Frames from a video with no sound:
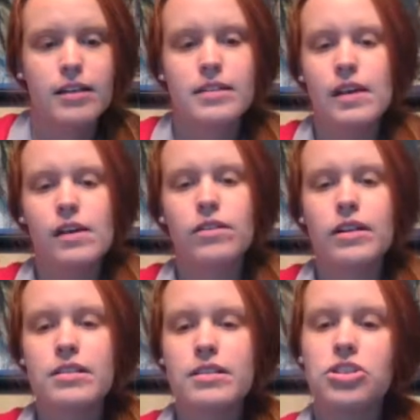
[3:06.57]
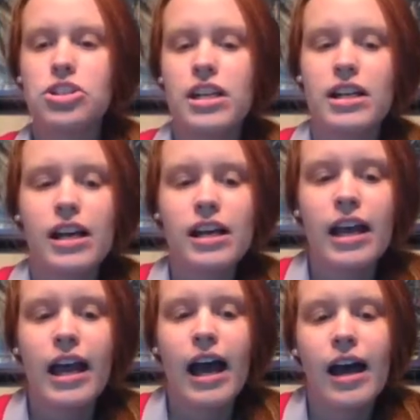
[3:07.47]
So there's a cheetah,
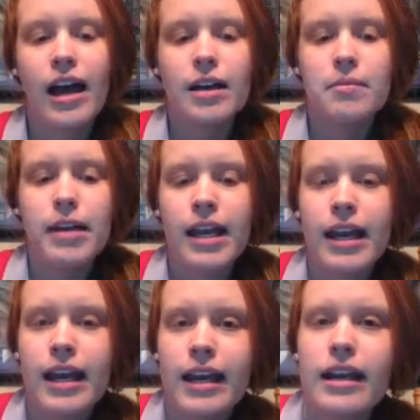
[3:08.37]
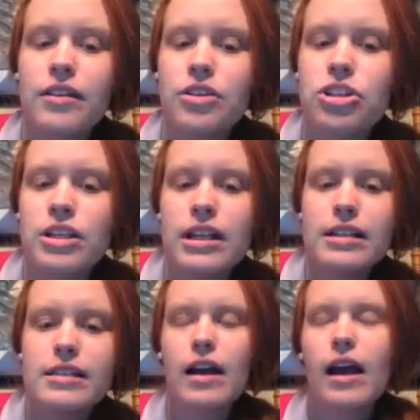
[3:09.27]
and the cheetahs,